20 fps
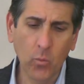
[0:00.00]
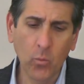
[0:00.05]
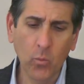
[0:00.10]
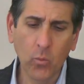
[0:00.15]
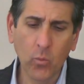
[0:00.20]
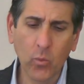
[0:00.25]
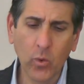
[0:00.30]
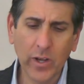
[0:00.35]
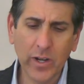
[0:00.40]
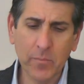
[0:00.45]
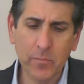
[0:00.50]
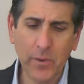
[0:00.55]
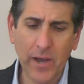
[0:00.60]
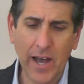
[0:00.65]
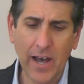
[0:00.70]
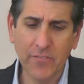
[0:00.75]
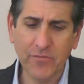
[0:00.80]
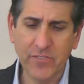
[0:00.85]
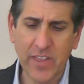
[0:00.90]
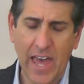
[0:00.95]
What
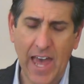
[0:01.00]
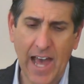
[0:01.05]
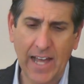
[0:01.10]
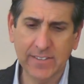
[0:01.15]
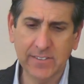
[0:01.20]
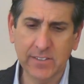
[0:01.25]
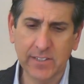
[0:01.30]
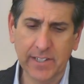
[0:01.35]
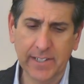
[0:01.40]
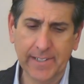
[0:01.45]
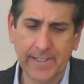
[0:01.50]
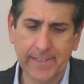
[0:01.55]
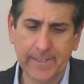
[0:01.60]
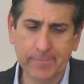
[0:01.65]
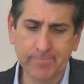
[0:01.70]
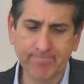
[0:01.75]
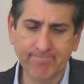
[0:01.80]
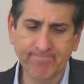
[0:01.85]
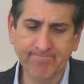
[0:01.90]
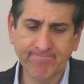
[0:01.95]
about that,
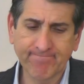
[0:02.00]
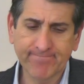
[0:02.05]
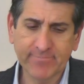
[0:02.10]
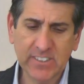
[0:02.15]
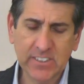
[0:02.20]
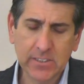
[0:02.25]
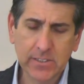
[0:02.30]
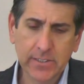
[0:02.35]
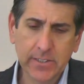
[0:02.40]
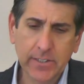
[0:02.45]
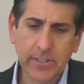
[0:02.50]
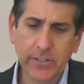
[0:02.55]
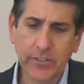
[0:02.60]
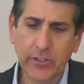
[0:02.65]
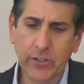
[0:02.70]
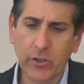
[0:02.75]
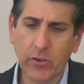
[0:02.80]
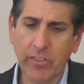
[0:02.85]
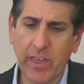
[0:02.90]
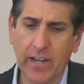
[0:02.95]

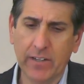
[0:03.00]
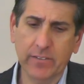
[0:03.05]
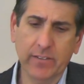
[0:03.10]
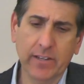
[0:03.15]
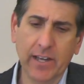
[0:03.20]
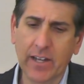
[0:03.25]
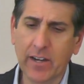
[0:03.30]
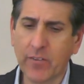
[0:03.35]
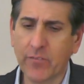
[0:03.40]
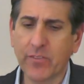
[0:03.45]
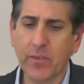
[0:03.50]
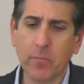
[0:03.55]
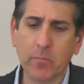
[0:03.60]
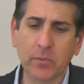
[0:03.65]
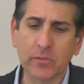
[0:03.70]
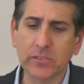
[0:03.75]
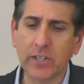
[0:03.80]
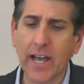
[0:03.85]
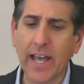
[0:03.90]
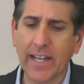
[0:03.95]
that kind of the
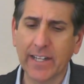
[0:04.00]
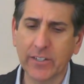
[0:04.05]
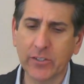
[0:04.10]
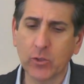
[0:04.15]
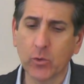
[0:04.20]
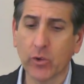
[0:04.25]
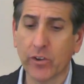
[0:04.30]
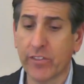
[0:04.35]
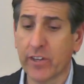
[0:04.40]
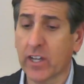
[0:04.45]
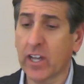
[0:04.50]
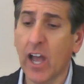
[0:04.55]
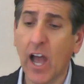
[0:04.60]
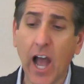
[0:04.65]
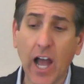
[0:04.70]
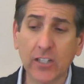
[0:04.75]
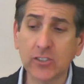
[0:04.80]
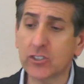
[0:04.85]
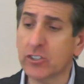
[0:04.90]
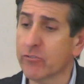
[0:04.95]
blend or the
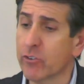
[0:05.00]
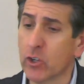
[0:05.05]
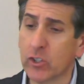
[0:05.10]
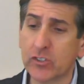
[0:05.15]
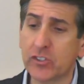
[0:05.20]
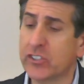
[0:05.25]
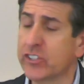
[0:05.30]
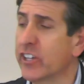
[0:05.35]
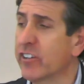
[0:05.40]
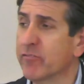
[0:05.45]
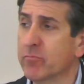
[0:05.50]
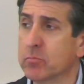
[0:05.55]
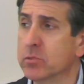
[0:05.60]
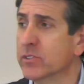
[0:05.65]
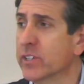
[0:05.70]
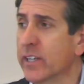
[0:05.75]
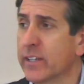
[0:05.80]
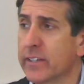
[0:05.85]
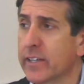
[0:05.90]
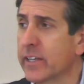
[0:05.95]
controversy of
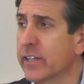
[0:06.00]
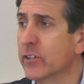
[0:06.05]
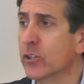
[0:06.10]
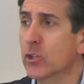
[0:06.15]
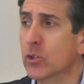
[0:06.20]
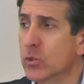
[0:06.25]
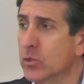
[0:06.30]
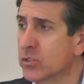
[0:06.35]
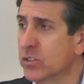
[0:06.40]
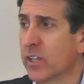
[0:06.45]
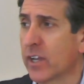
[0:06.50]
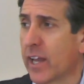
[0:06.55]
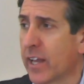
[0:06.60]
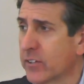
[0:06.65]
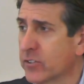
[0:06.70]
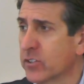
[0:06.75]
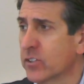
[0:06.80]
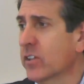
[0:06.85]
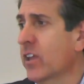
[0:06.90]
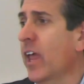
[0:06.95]
blending news and
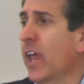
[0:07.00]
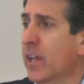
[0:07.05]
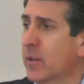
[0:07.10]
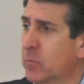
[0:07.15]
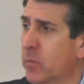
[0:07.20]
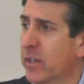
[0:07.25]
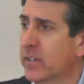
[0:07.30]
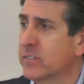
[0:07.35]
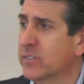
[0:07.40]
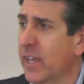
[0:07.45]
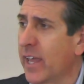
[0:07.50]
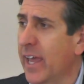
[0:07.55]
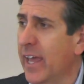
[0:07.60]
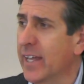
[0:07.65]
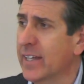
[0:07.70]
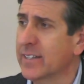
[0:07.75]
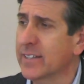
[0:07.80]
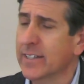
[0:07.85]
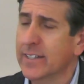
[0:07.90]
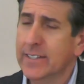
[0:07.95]
entertainment?
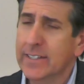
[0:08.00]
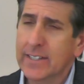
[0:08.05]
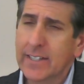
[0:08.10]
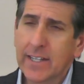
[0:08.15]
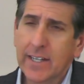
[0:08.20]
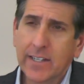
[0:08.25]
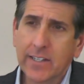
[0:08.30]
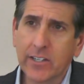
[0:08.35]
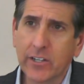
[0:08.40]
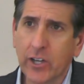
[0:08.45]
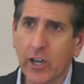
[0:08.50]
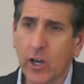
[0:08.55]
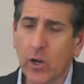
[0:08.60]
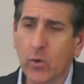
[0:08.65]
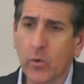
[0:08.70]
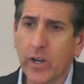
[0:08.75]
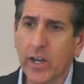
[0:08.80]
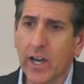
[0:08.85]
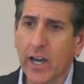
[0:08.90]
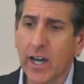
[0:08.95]
And,
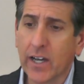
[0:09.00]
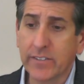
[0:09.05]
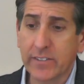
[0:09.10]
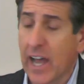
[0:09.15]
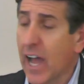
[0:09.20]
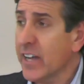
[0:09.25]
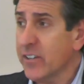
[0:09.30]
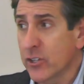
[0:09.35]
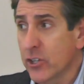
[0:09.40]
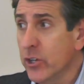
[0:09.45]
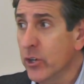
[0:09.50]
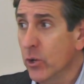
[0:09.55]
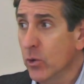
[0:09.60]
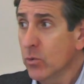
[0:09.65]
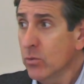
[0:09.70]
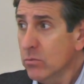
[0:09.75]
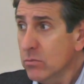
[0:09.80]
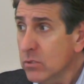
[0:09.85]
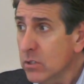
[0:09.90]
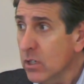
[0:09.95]
not
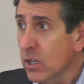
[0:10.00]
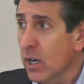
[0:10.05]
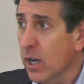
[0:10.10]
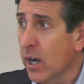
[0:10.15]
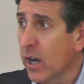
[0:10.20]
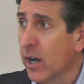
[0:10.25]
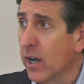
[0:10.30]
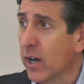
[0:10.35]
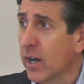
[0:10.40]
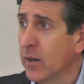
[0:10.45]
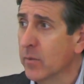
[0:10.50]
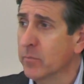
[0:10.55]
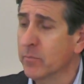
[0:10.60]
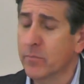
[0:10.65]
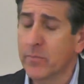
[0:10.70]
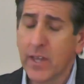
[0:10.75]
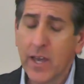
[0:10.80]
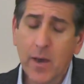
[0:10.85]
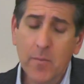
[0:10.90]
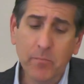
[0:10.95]
new,
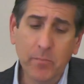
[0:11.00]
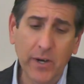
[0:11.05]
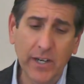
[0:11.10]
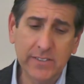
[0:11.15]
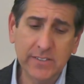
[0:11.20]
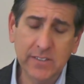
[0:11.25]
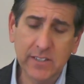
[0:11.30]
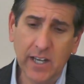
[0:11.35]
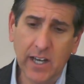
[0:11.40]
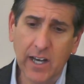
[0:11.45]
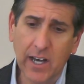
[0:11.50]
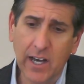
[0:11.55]
but